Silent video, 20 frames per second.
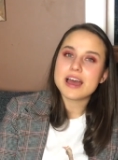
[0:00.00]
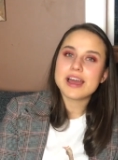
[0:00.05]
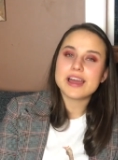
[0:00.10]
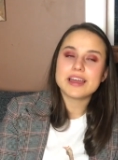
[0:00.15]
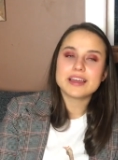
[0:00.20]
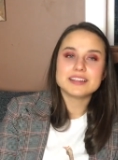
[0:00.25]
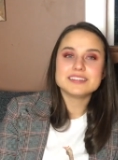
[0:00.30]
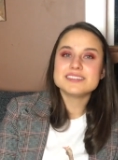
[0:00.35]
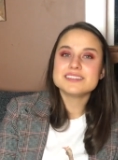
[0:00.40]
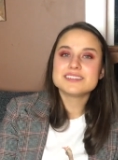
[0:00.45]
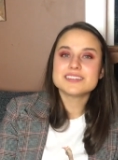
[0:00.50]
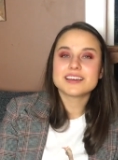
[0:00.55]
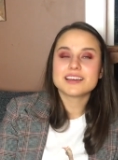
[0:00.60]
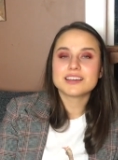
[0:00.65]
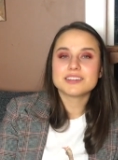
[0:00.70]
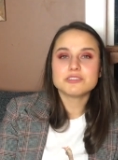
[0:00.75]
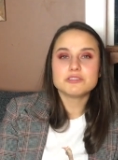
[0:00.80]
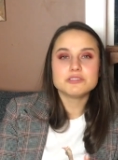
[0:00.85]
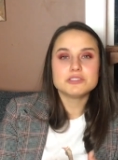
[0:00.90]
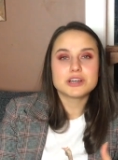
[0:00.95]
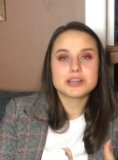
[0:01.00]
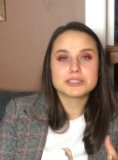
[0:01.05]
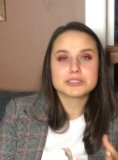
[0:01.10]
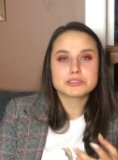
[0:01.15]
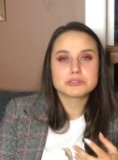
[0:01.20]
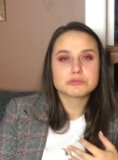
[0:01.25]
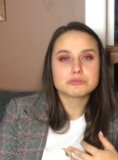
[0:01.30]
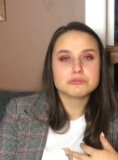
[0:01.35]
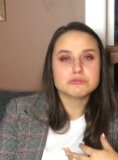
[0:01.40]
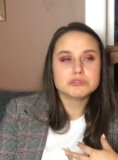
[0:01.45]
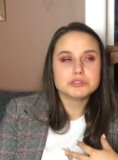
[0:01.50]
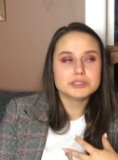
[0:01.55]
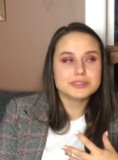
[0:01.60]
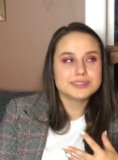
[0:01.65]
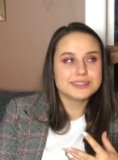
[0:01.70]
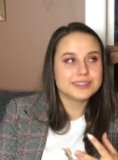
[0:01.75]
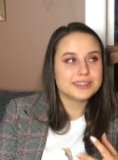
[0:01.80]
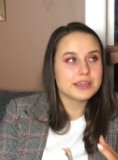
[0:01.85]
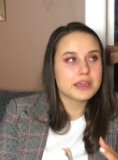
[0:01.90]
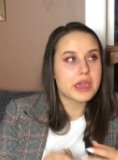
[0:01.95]
and not
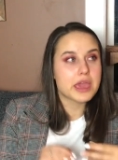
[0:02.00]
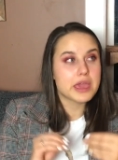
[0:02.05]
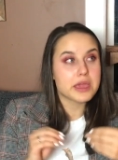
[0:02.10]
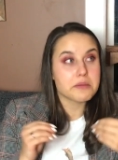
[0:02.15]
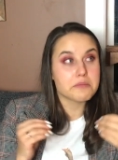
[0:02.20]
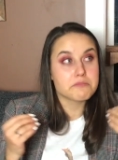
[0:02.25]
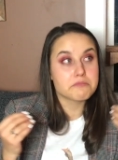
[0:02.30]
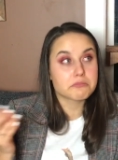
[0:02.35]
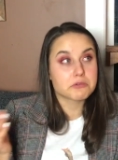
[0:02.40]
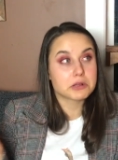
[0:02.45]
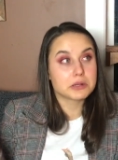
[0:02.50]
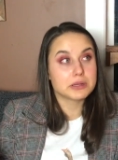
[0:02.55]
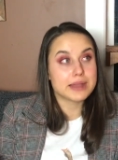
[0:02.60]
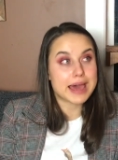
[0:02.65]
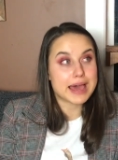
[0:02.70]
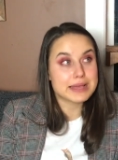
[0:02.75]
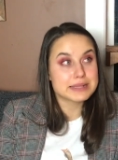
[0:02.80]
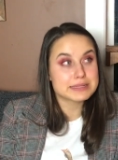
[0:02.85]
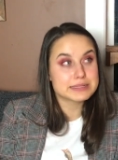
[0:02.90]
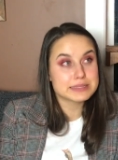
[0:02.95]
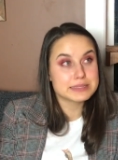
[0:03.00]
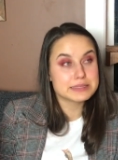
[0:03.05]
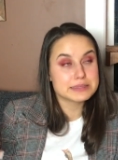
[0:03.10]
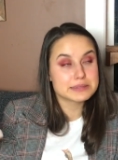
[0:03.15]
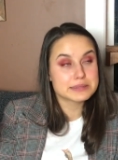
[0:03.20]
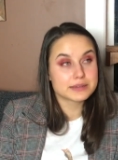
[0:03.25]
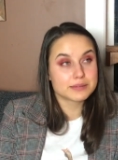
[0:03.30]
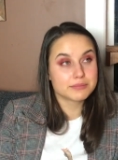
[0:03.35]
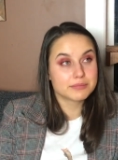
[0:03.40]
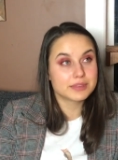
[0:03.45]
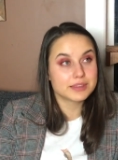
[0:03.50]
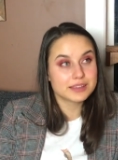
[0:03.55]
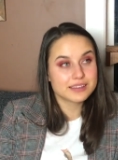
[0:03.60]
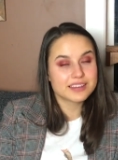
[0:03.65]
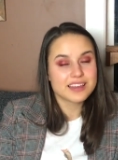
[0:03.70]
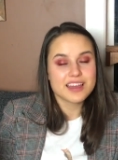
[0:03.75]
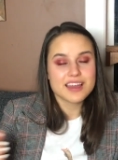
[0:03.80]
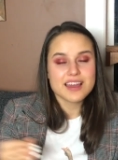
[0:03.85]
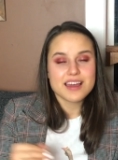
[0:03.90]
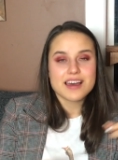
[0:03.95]
really a classy something.